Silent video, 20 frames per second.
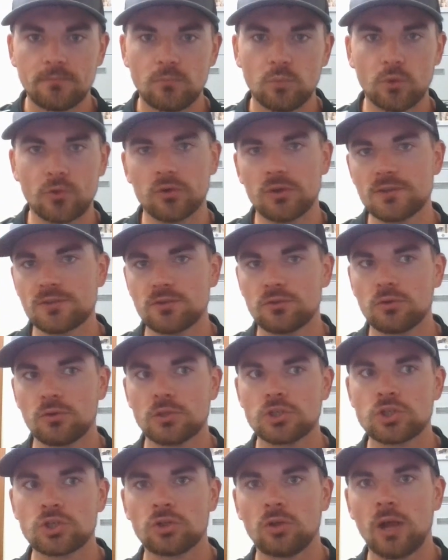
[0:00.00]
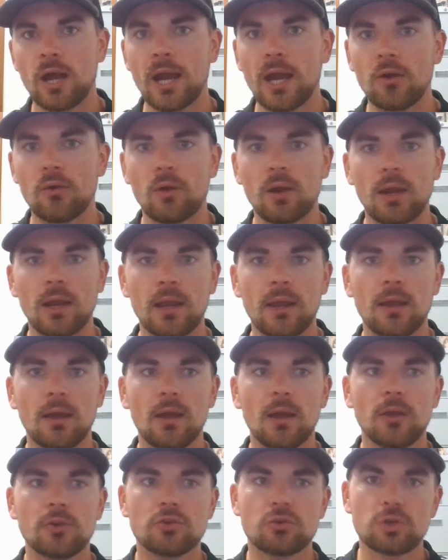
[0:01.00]
Whether it's a traditional IRA,
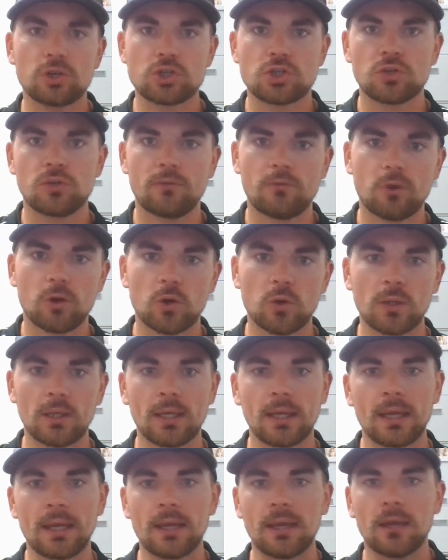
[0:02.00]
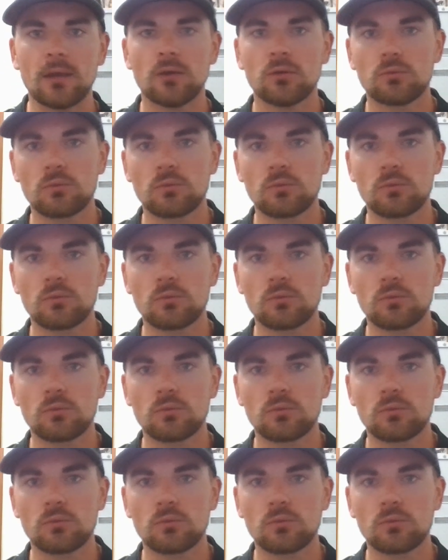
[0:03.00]
traditional 401k,